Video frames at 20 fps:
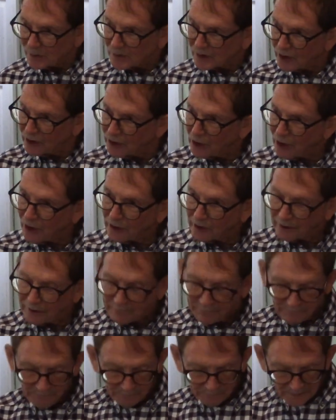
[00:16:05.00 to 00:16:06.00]
was a daughter,
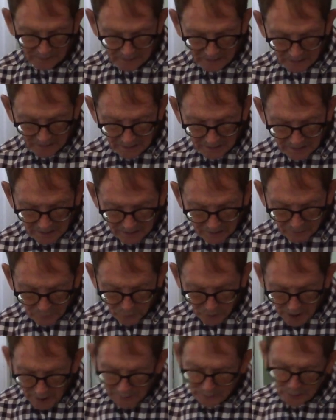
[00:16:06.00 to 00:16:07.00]

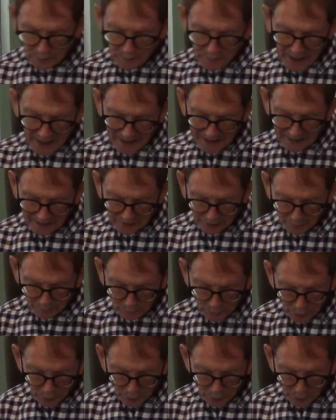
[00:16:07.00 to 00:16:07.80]
drop your paddle and